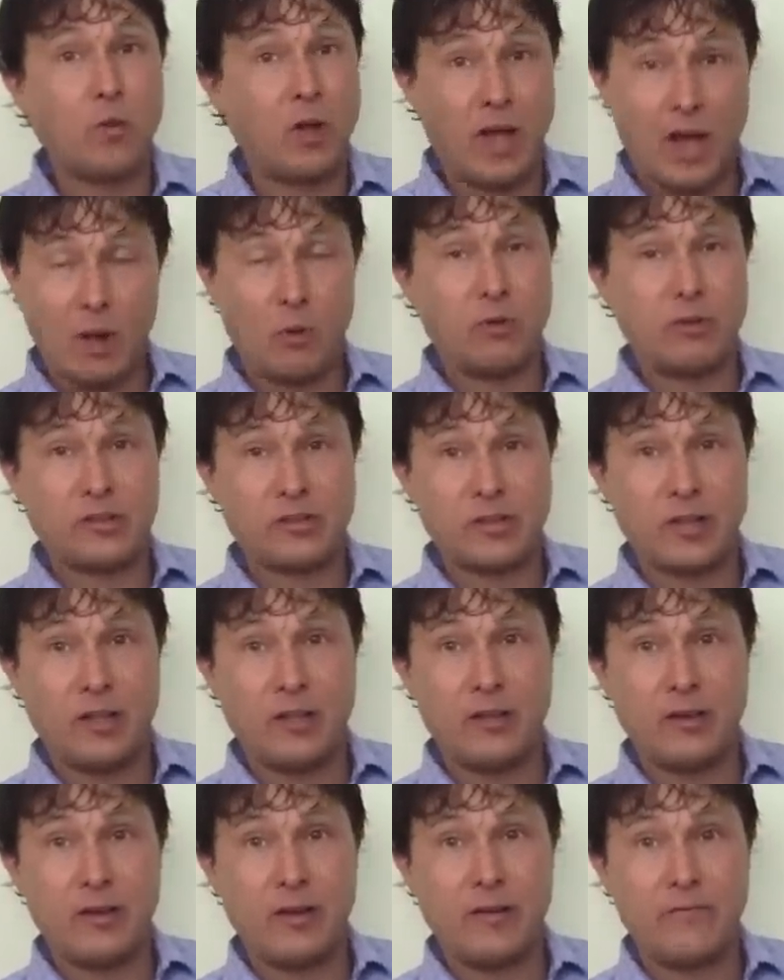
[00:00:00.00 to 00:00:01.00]
Well, I would
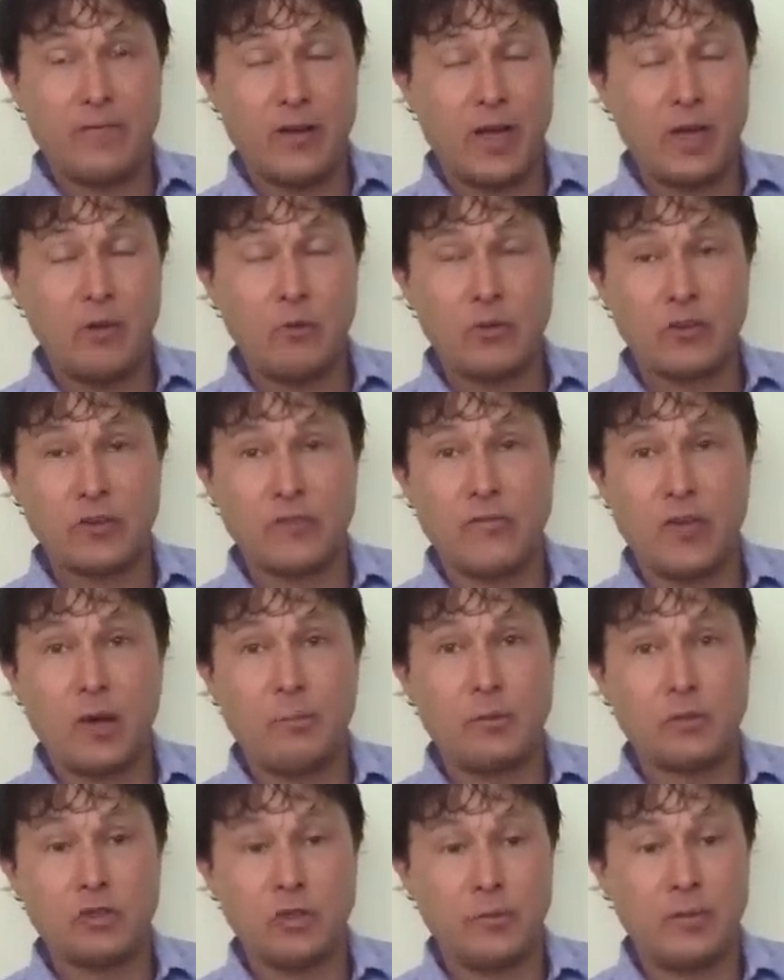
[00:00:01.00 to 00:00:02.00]
sell it if it was
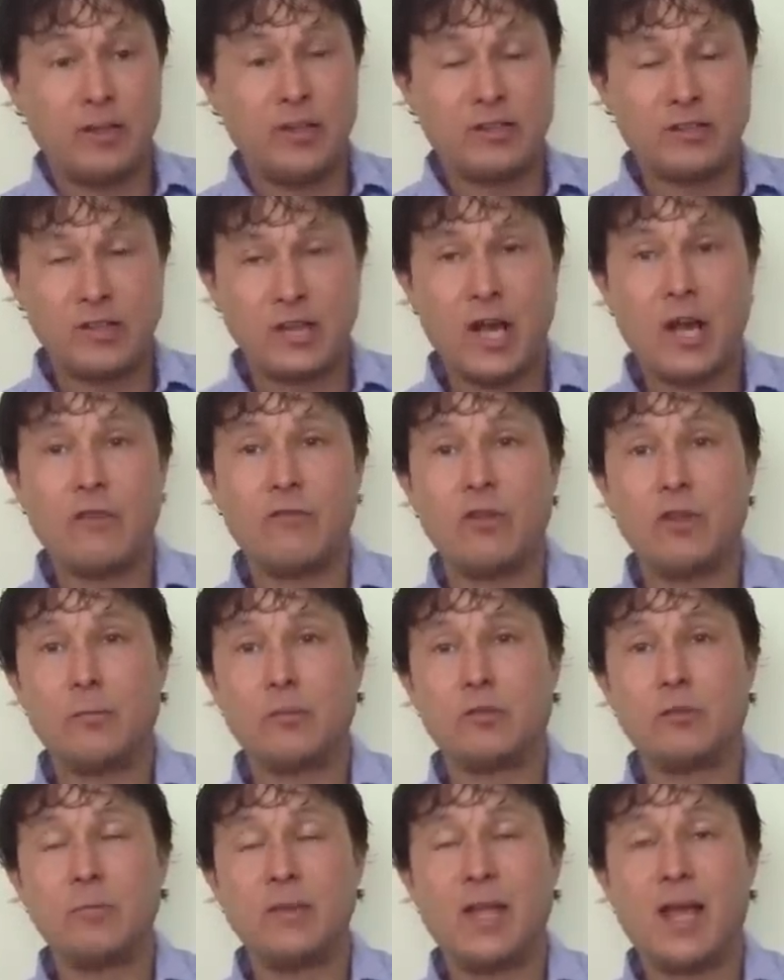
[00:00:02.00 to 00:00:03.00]
available to me. It's not
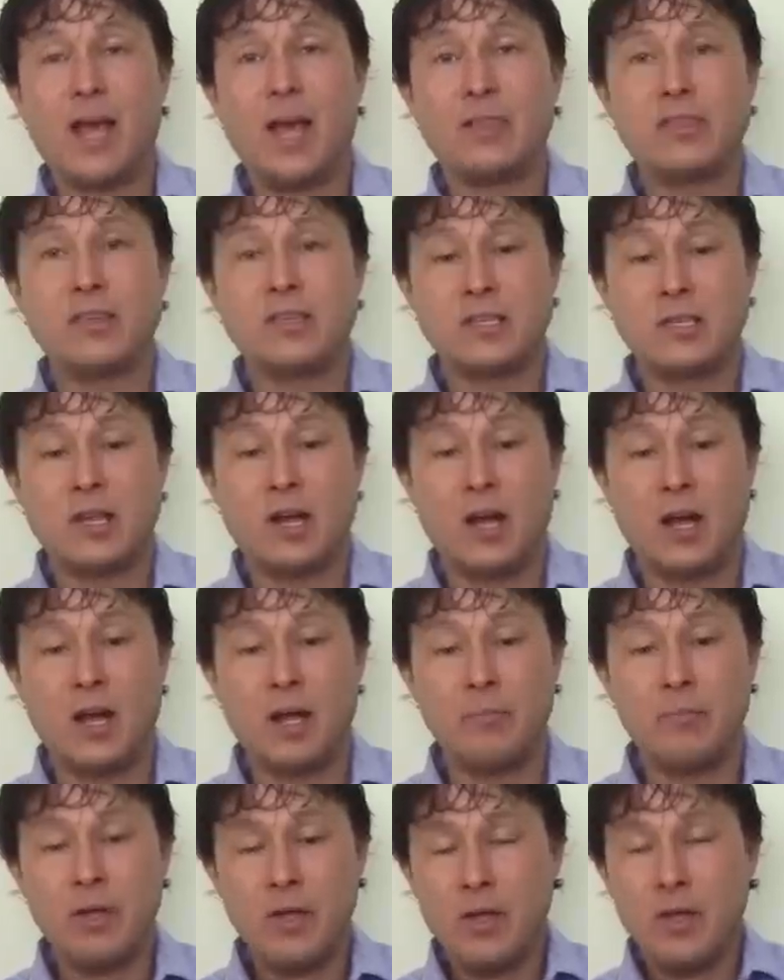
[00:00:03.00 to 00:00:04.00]
available to me at this
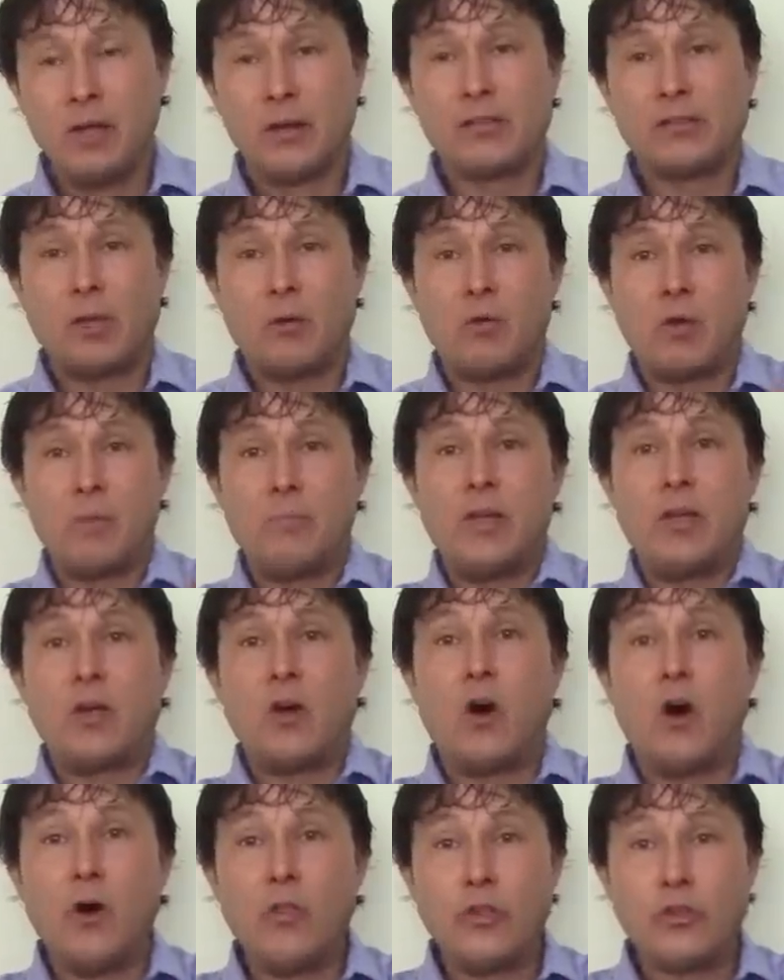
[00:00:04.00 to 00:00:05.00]
time because I want to
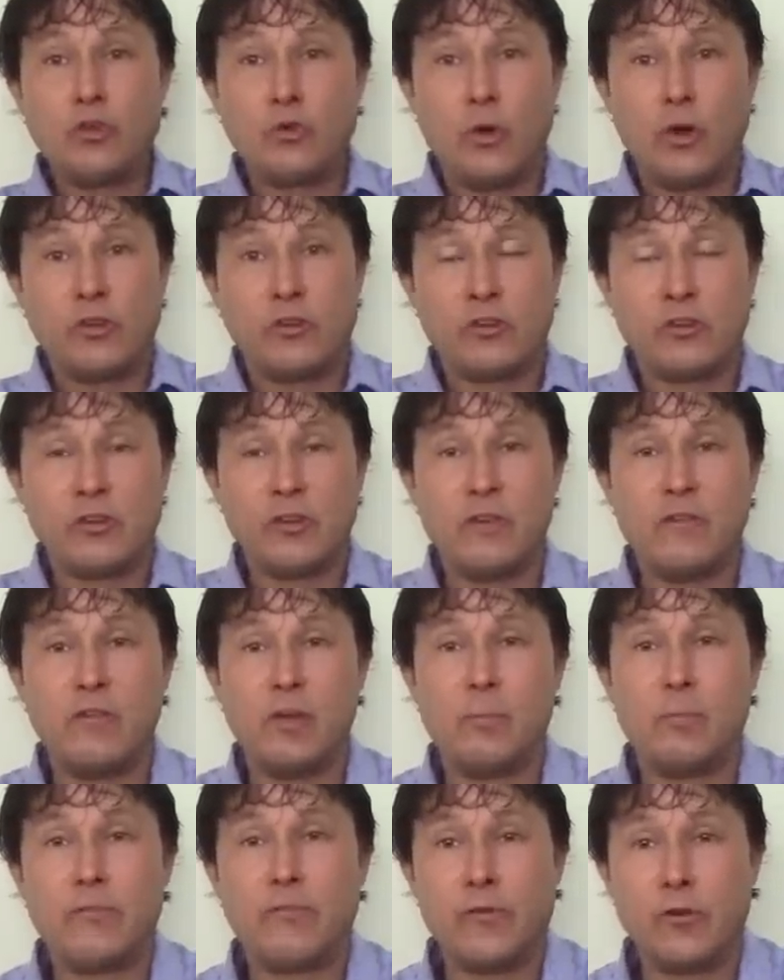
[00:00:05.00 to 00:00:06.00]
make all the choices
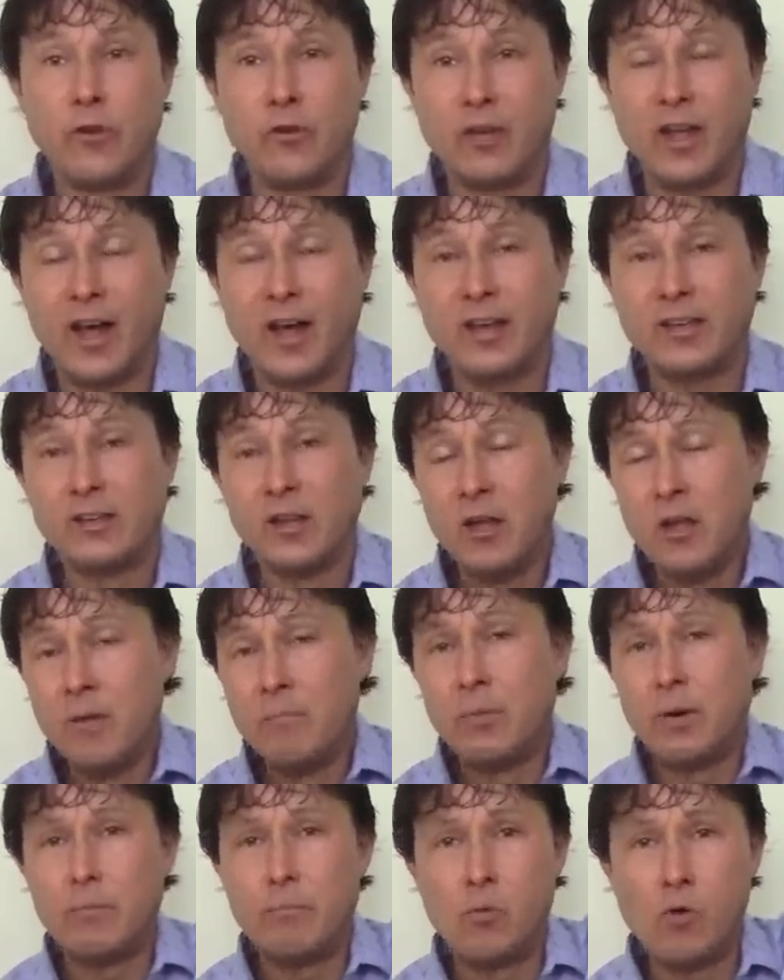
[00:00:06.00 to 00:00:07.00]
available for you guys,
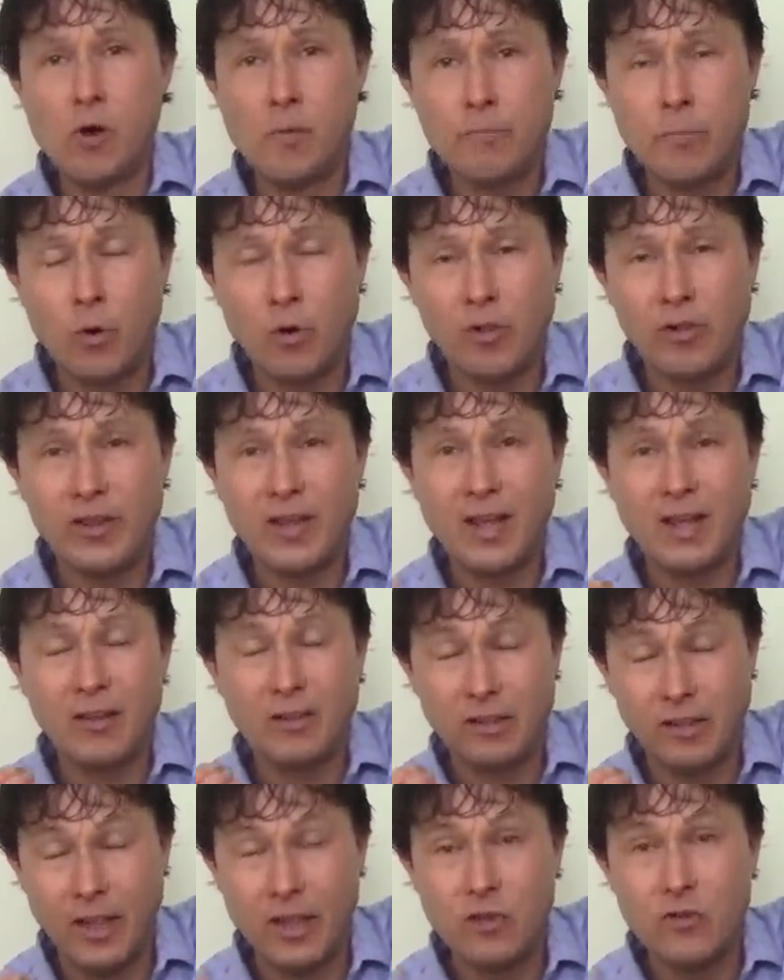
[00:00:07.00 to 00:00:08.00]
but more
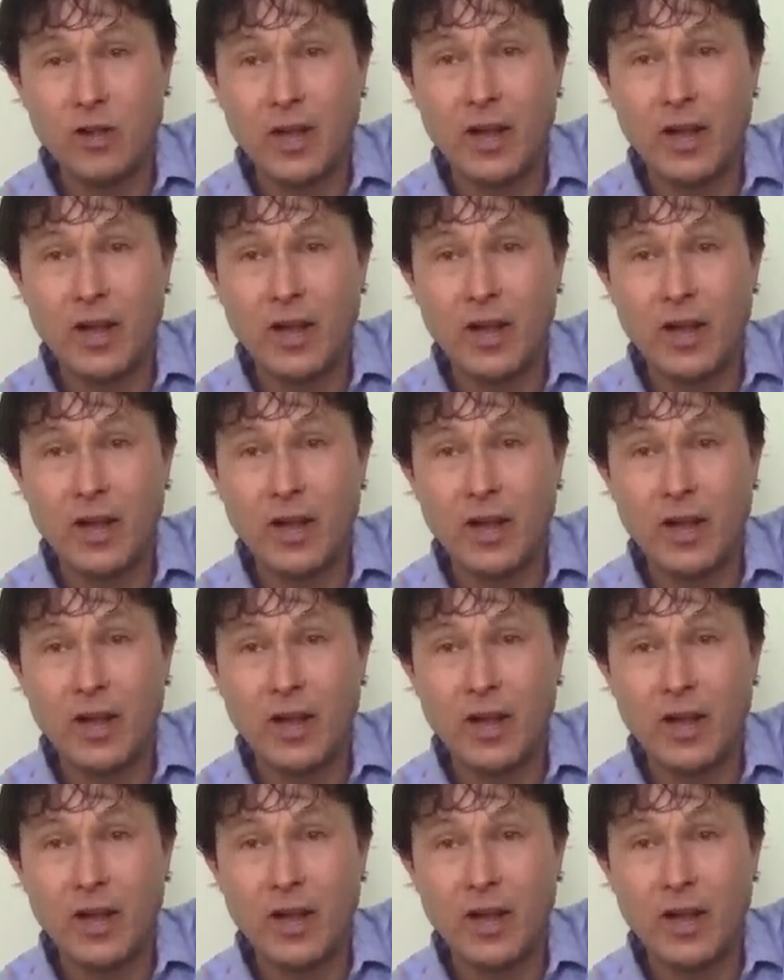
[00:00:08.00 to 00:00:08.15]
importantly, let you